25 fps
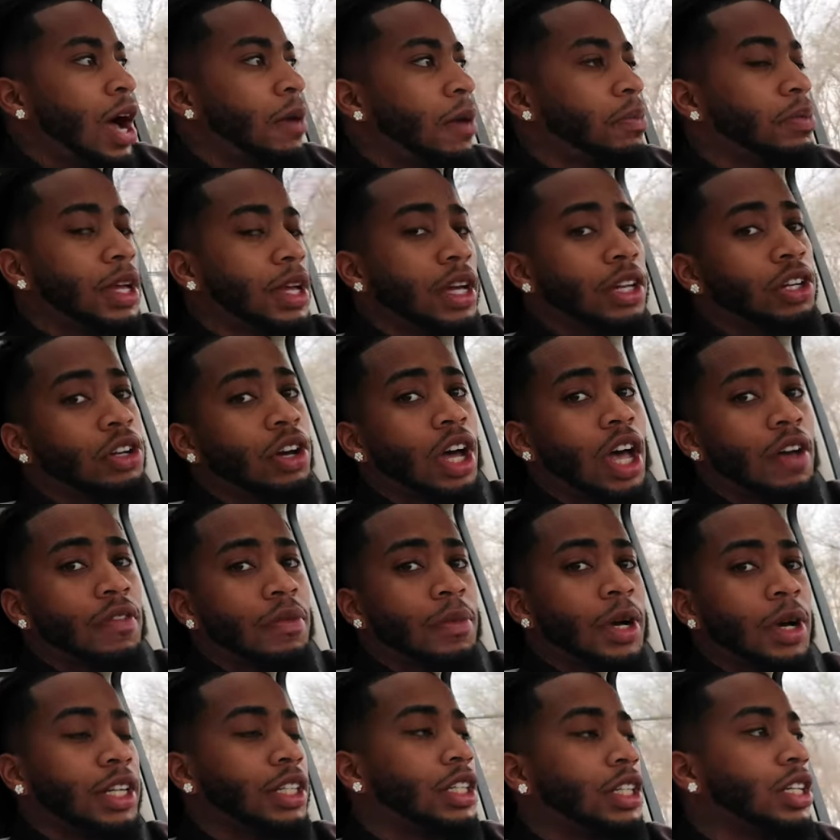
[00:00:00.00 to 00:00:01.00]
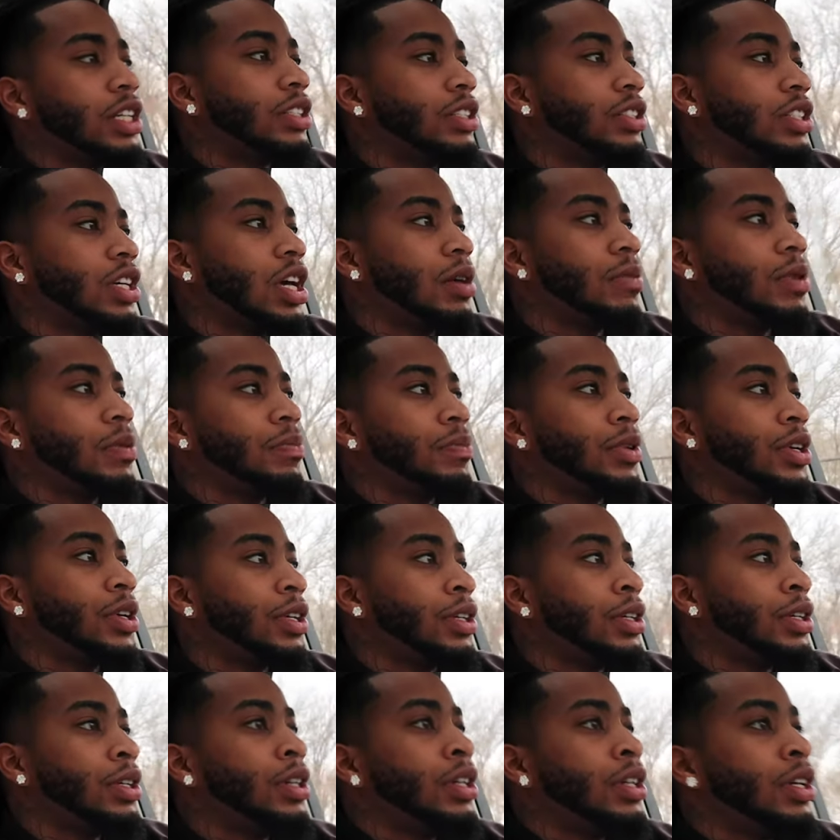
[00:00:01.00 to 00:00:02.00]
I planned on having my kids coming,
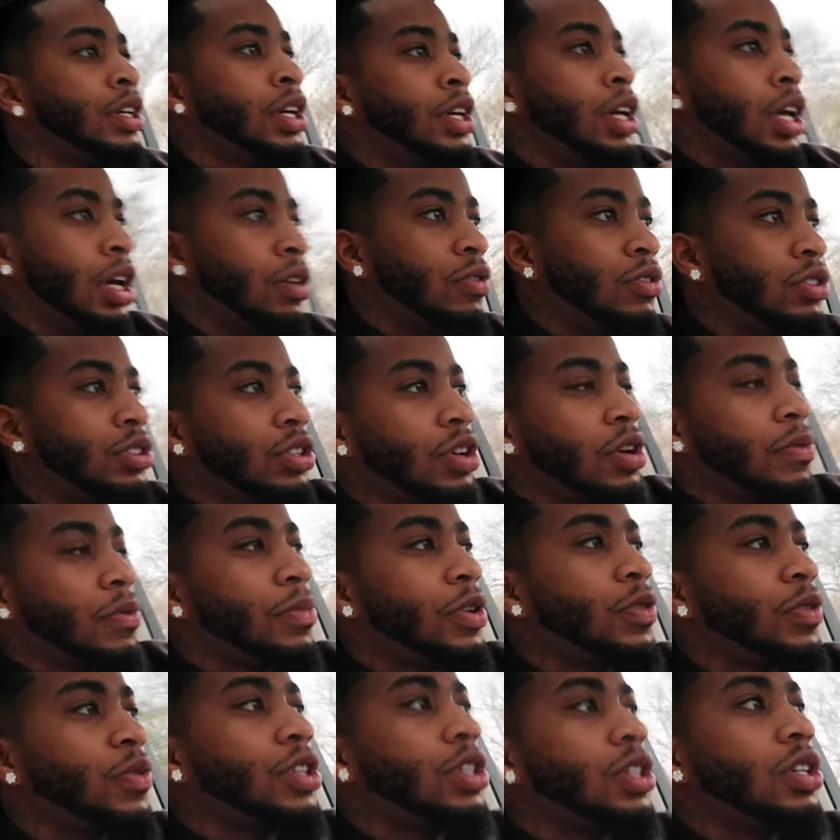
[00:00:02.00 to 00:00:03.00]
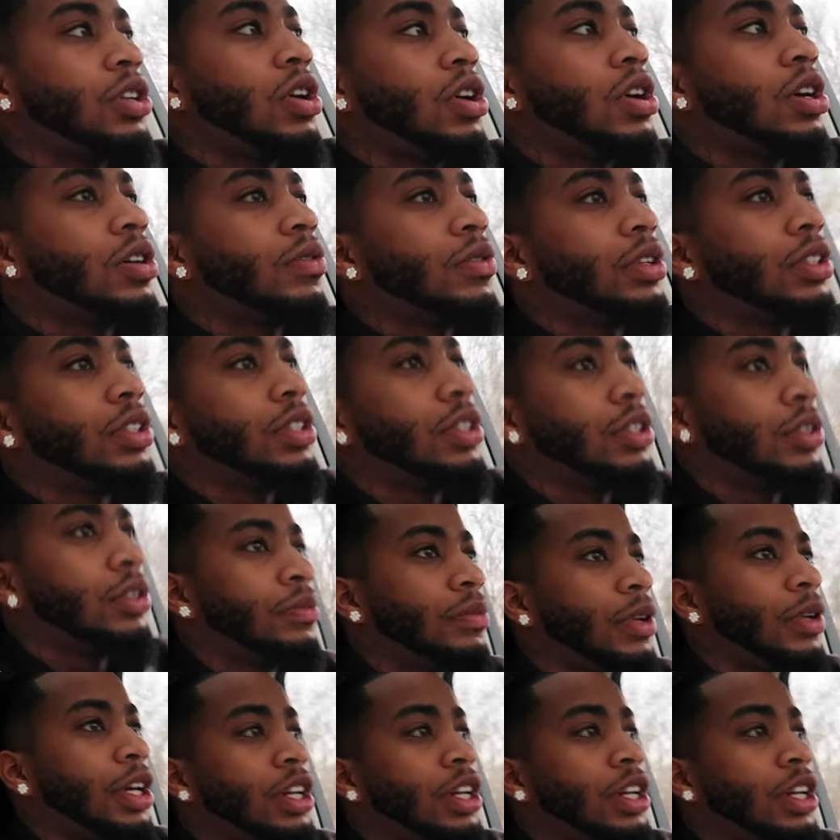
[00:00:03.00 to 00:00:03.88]
but it was gonna be really hard with them.